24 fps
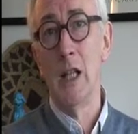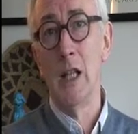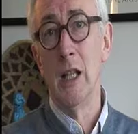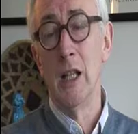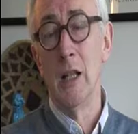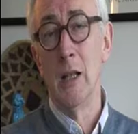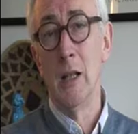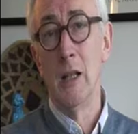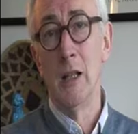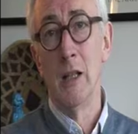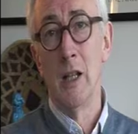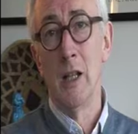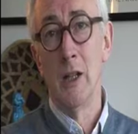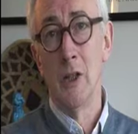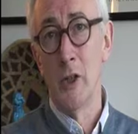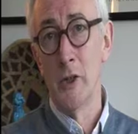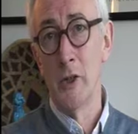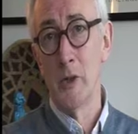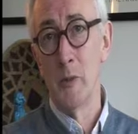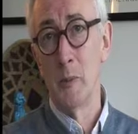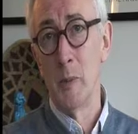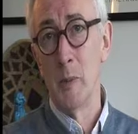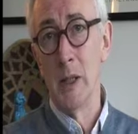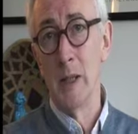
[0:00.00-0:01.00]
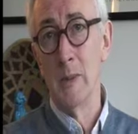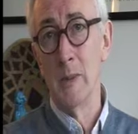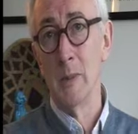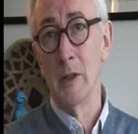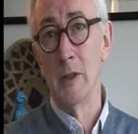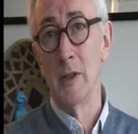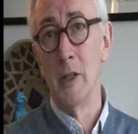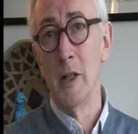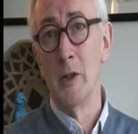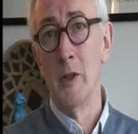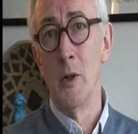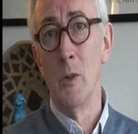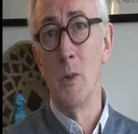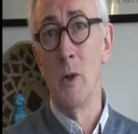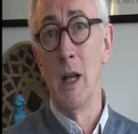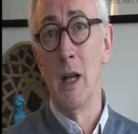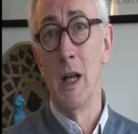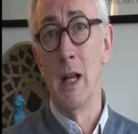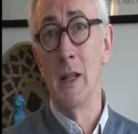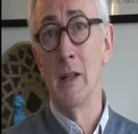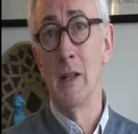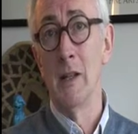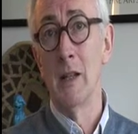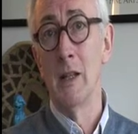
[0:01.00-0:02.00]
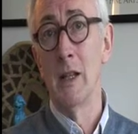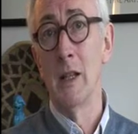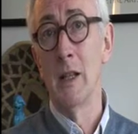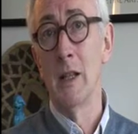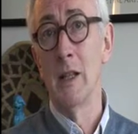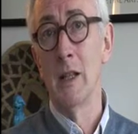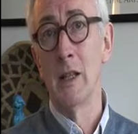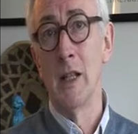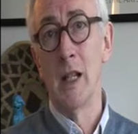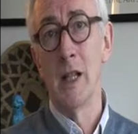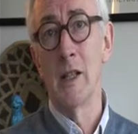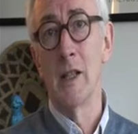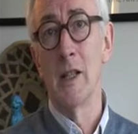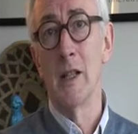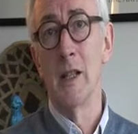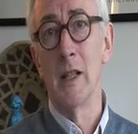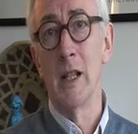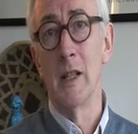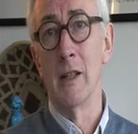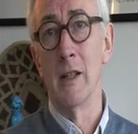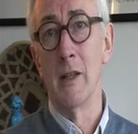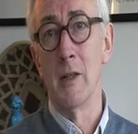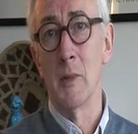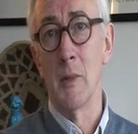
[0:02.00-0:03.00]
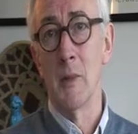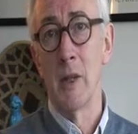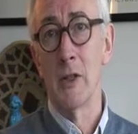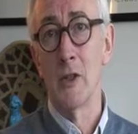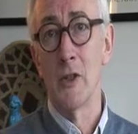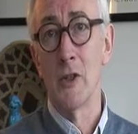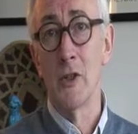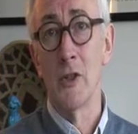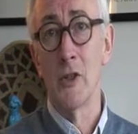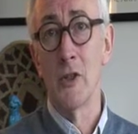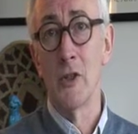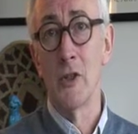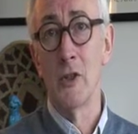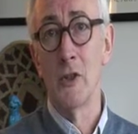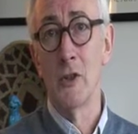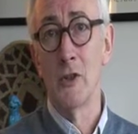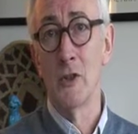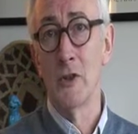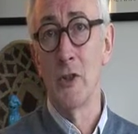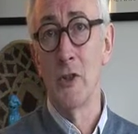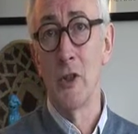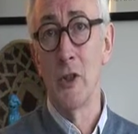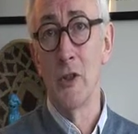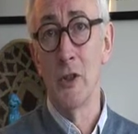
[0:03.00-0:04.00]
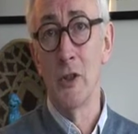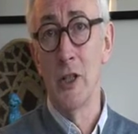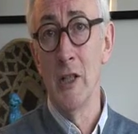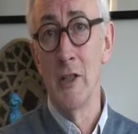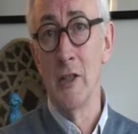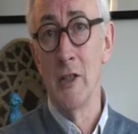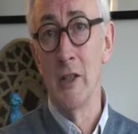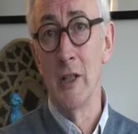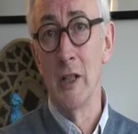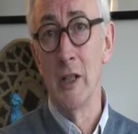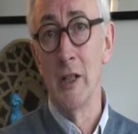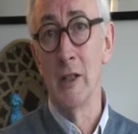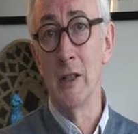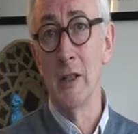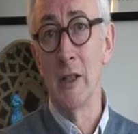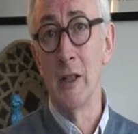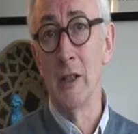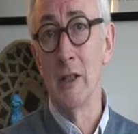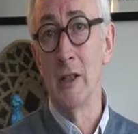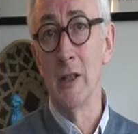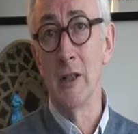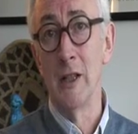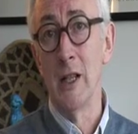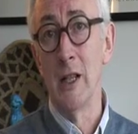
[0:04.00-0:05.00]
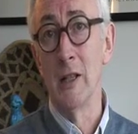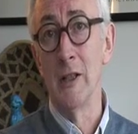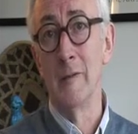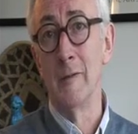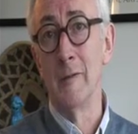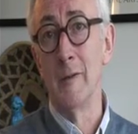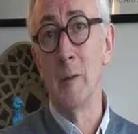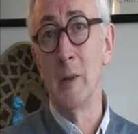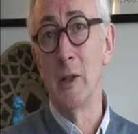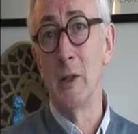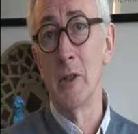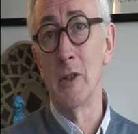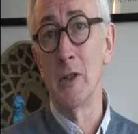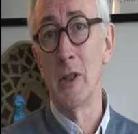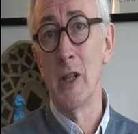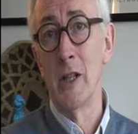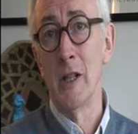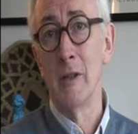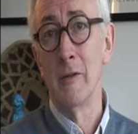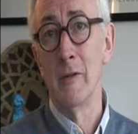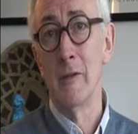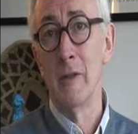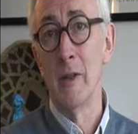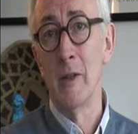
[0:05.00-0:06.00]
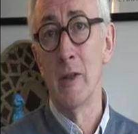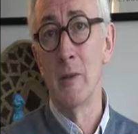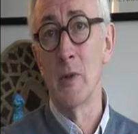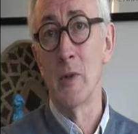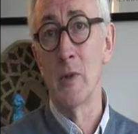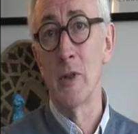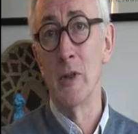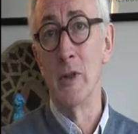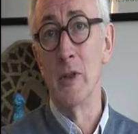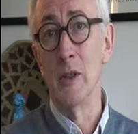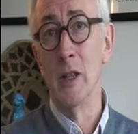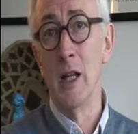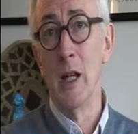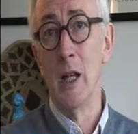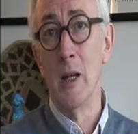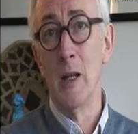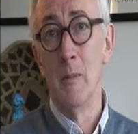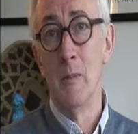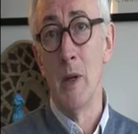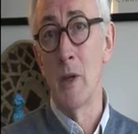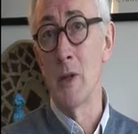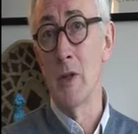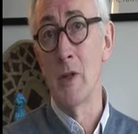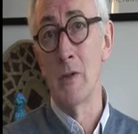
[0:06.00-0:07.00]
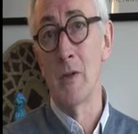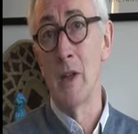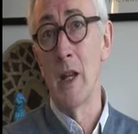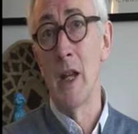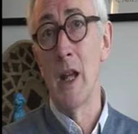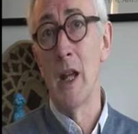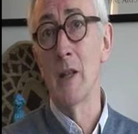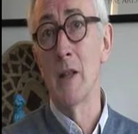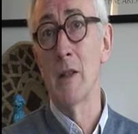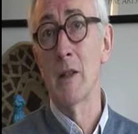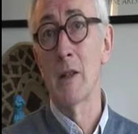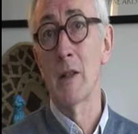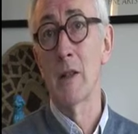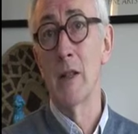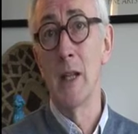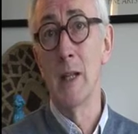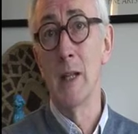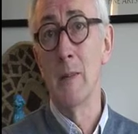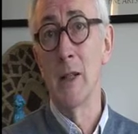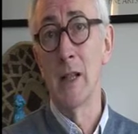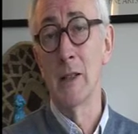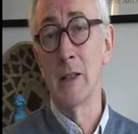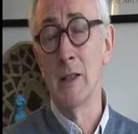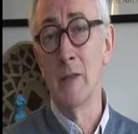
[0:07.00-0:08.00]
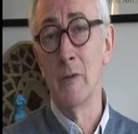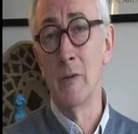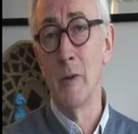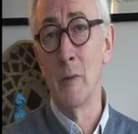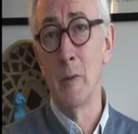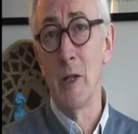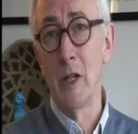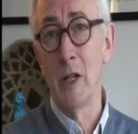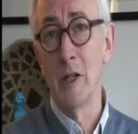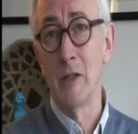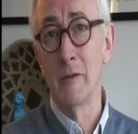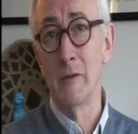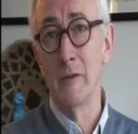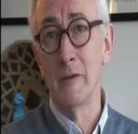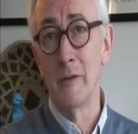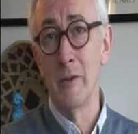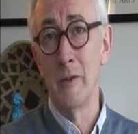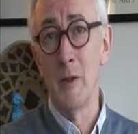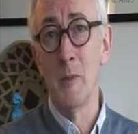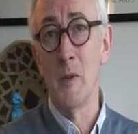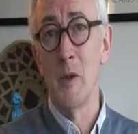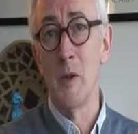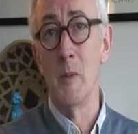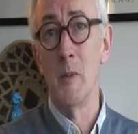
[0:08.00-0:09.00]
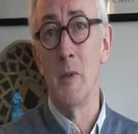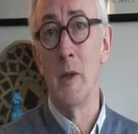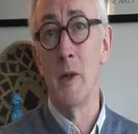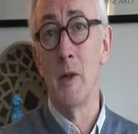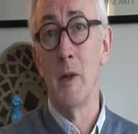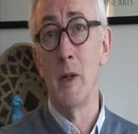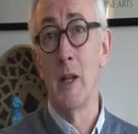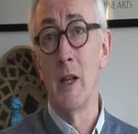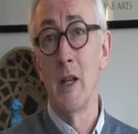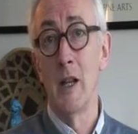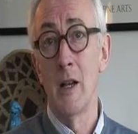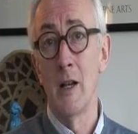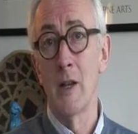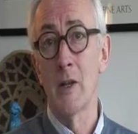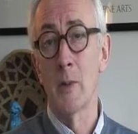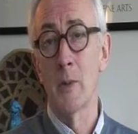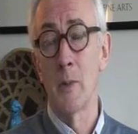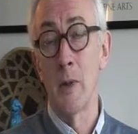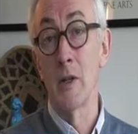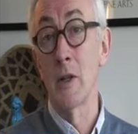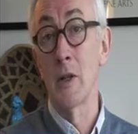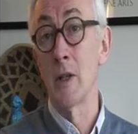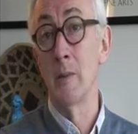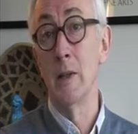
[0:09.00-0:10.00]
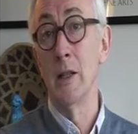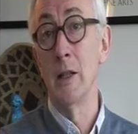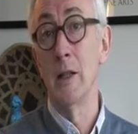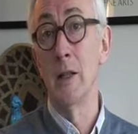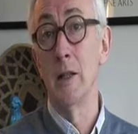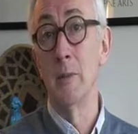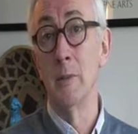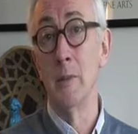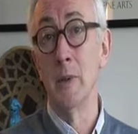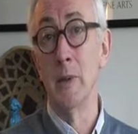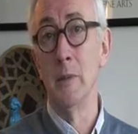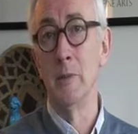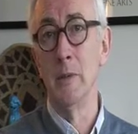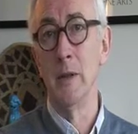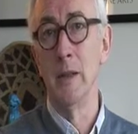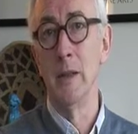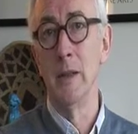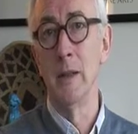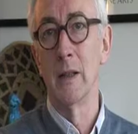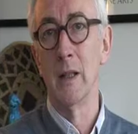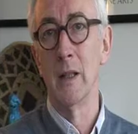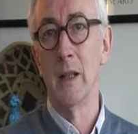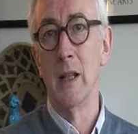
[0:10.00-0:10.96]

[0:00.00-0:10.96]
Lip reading: A lot of people are unaware that they could actually get those medicines on the internet. They can get them from an online pharmacy. Most vets keep that information from them, though they are supposed to make it public.